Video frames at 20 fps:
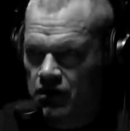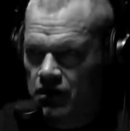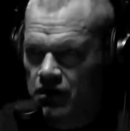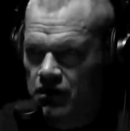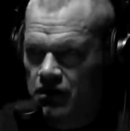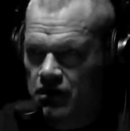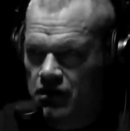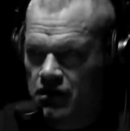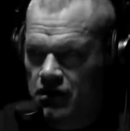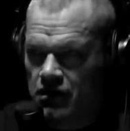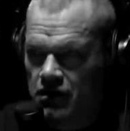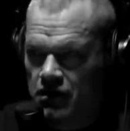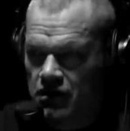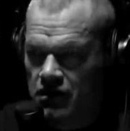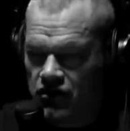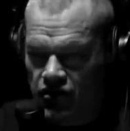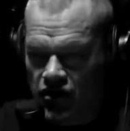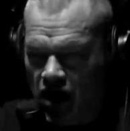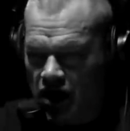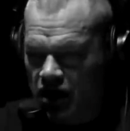Mm -hmm.
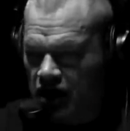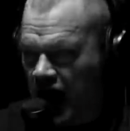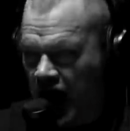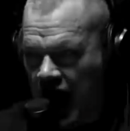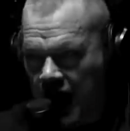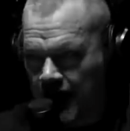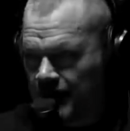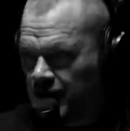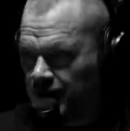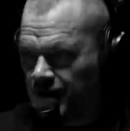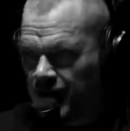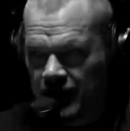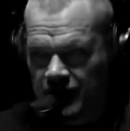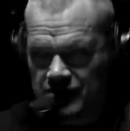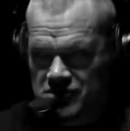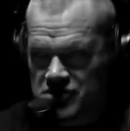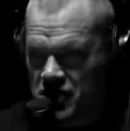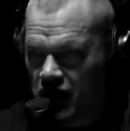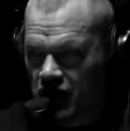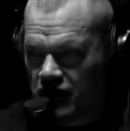They're not going to happen by
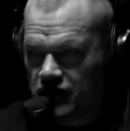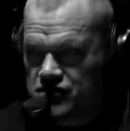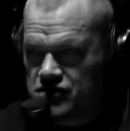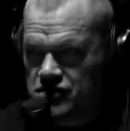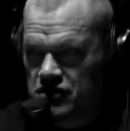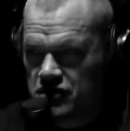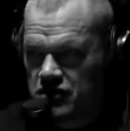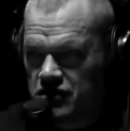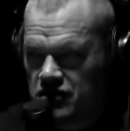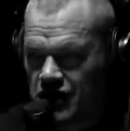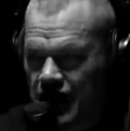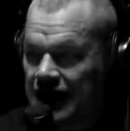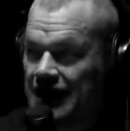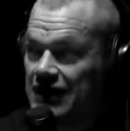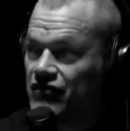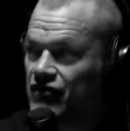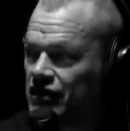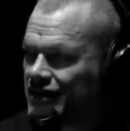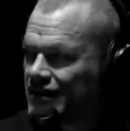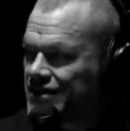themselves.
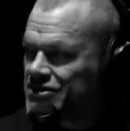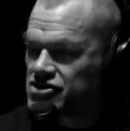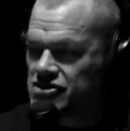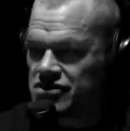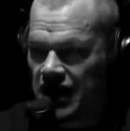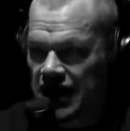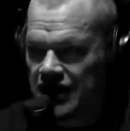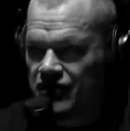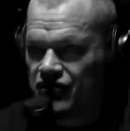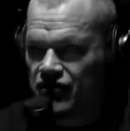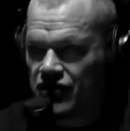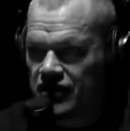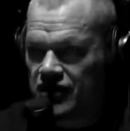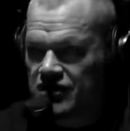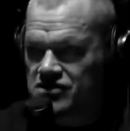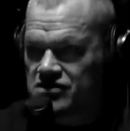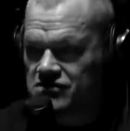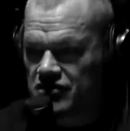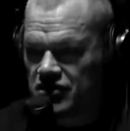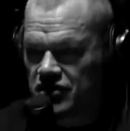Anything that's anything
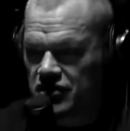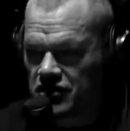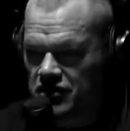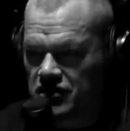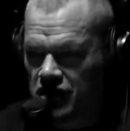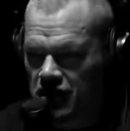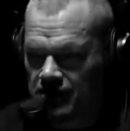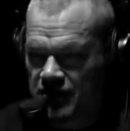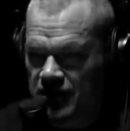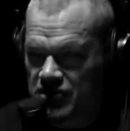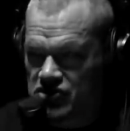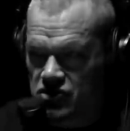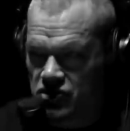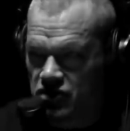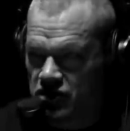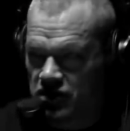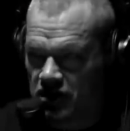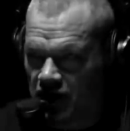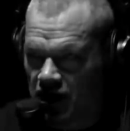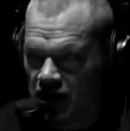that's going to come that's
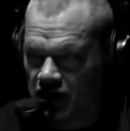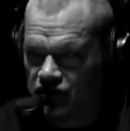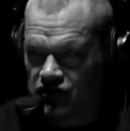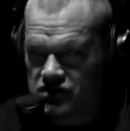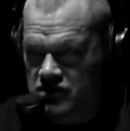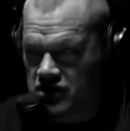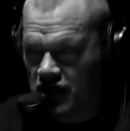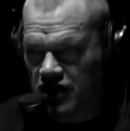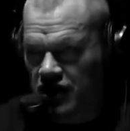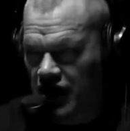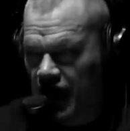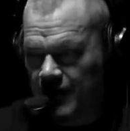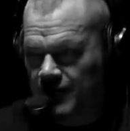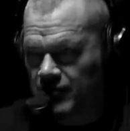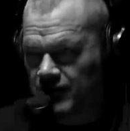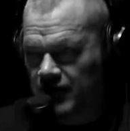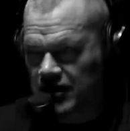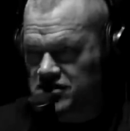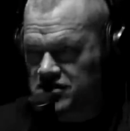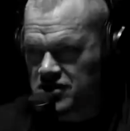good in life, it's not going to
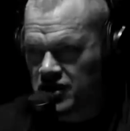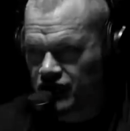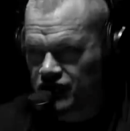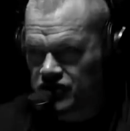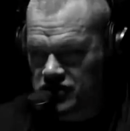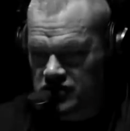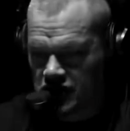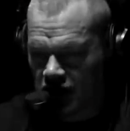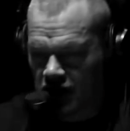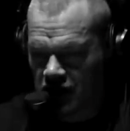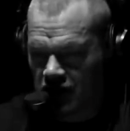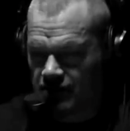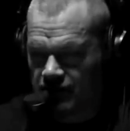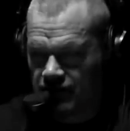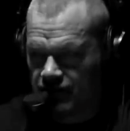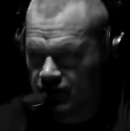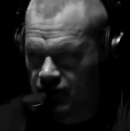happen by itself. It's just not going to